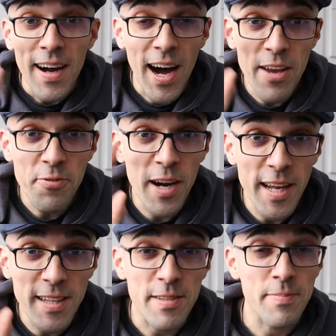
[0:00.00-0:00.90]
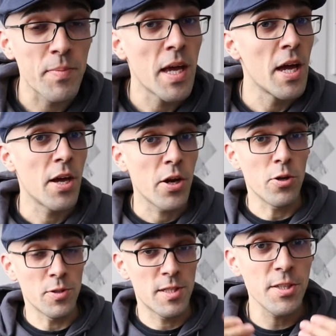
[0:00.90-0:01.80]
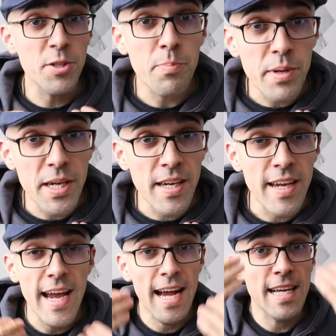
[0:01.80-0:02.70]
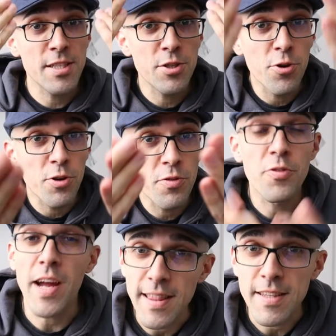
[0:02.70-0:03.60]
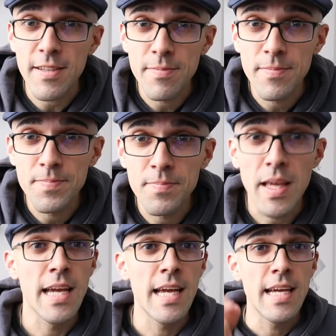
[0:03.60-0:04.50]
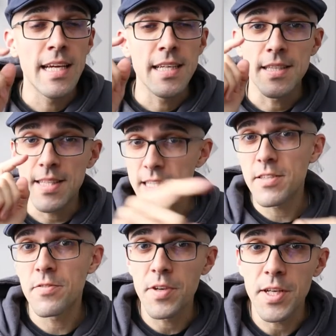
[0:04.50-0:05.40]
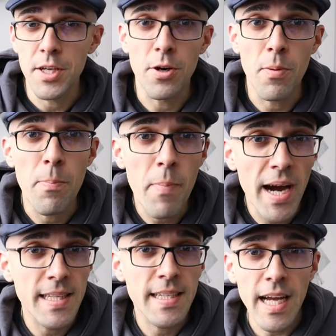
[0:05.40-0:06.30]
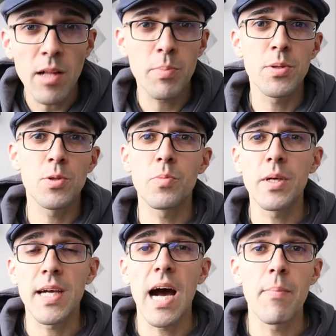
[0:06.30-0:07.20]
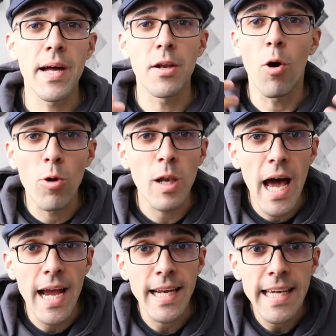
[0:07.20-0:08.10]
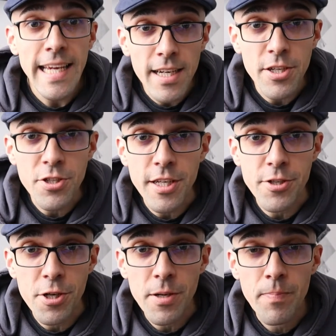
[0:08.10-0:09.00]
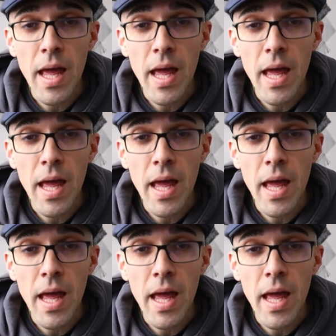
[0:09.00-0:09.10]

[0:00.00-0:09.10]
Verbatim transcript: Hi friend, consider me as your friend. This video might help you to become an online English teacher.